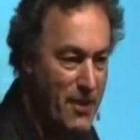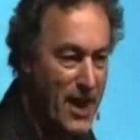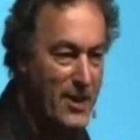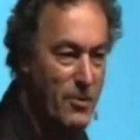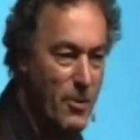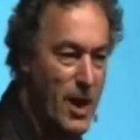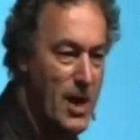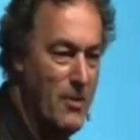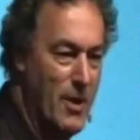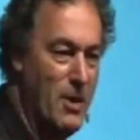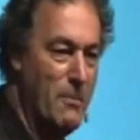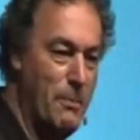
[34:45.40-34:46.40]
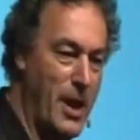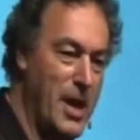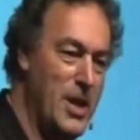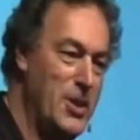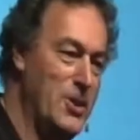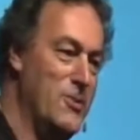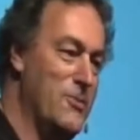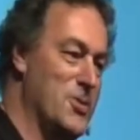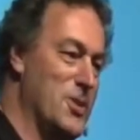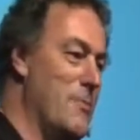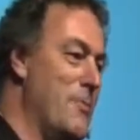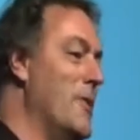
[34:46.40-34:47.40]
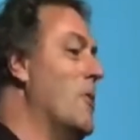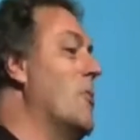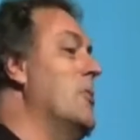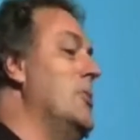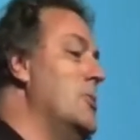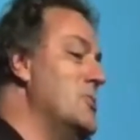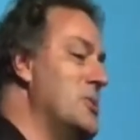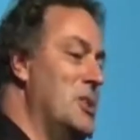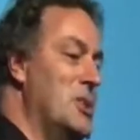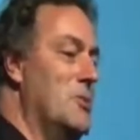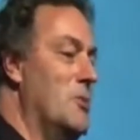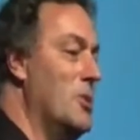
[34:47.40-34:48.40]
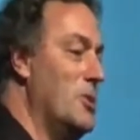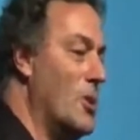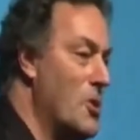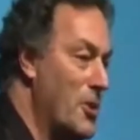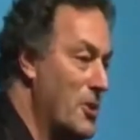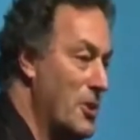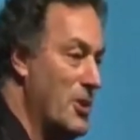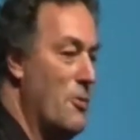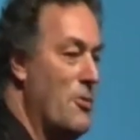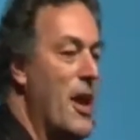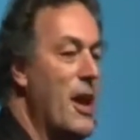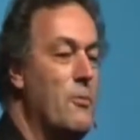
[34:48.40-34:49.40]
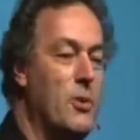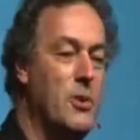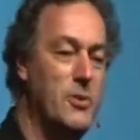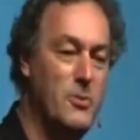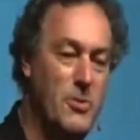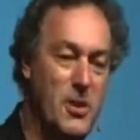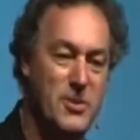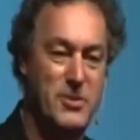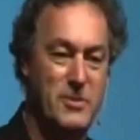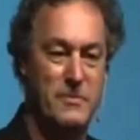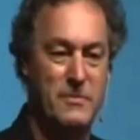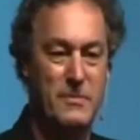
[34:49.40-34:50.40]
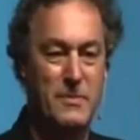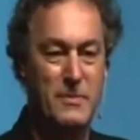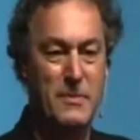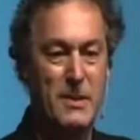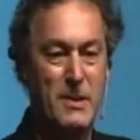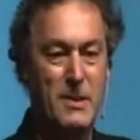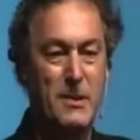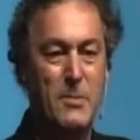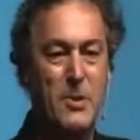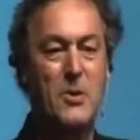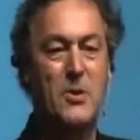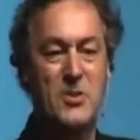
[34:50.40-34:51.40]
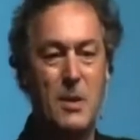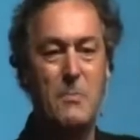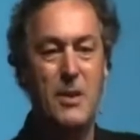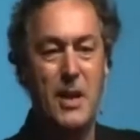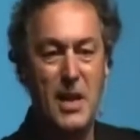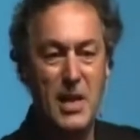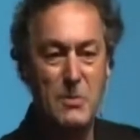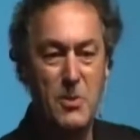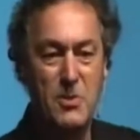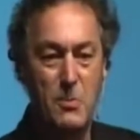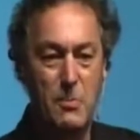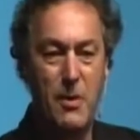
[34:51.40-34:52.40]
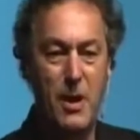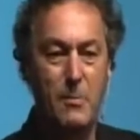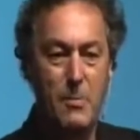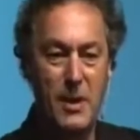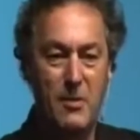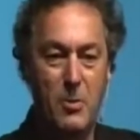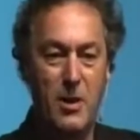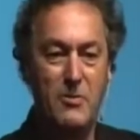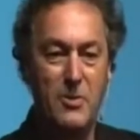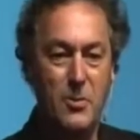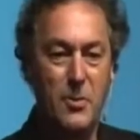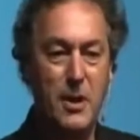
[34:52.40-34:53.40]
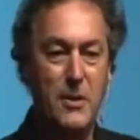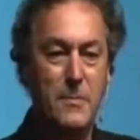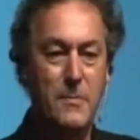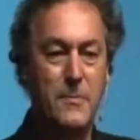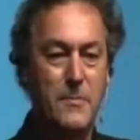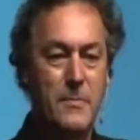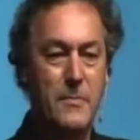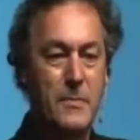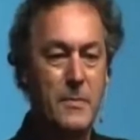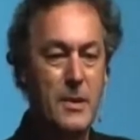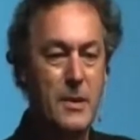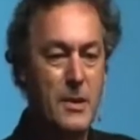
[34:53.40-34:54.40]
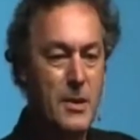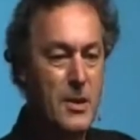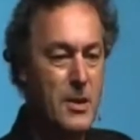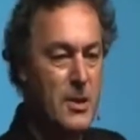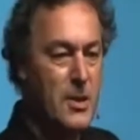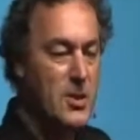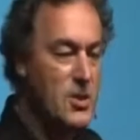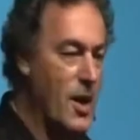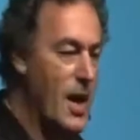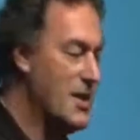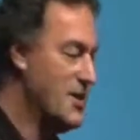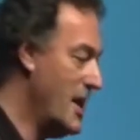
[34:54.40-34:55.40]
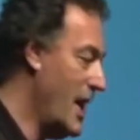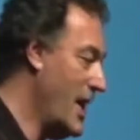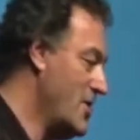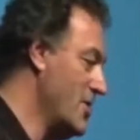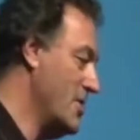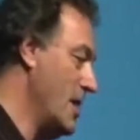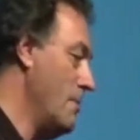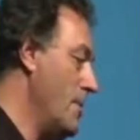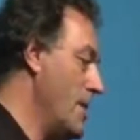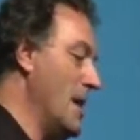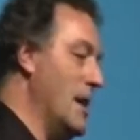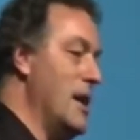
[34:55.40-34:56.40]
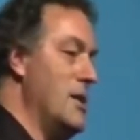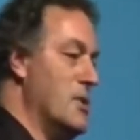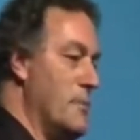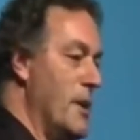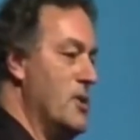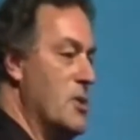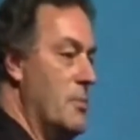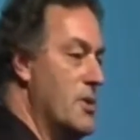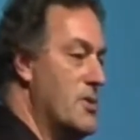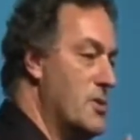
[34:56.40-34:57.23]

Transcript: find a way around paying you for something or using you or talking to you, they will do this. because somebody else will supply a better way of doing it. So as an agency, being indispensable